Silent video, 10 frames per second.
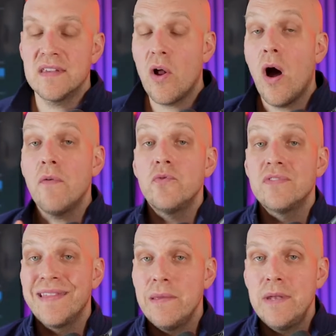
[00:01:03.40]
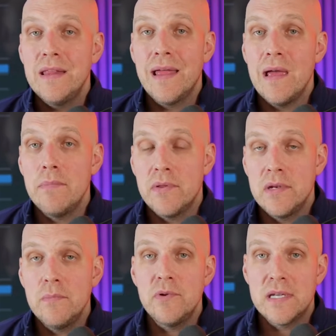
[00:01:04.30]
offers limited
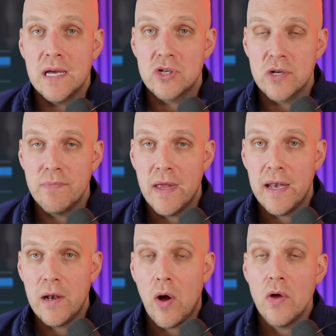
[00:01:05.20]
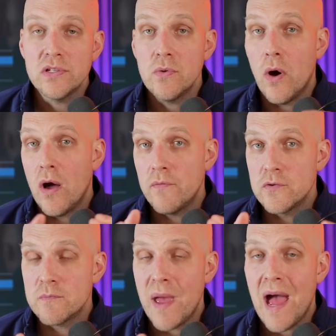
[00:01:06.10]
liability protection, and it also
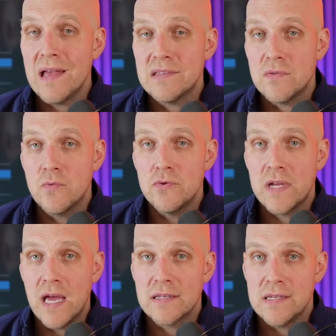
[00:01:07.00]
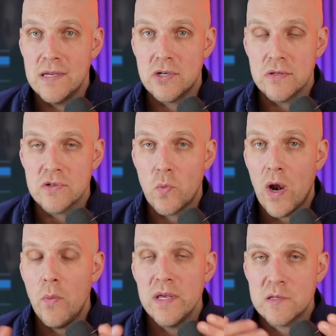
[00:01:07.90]
offers pass-through taxation. So why
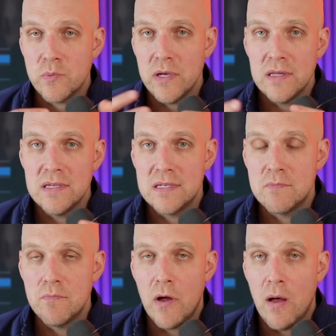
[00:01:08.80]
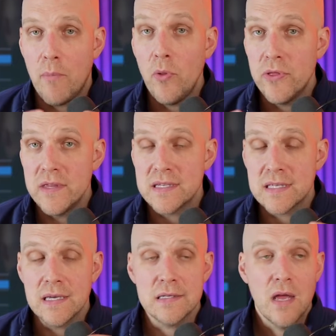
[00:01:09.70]
don't we explain these both of these
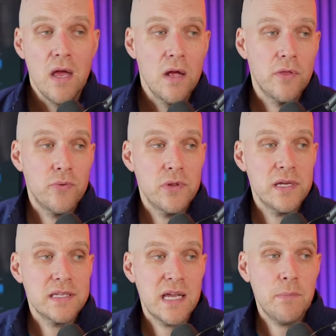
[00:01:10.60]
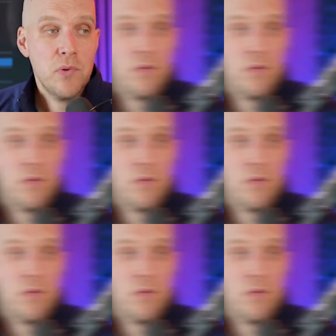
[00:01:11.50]
things through the example of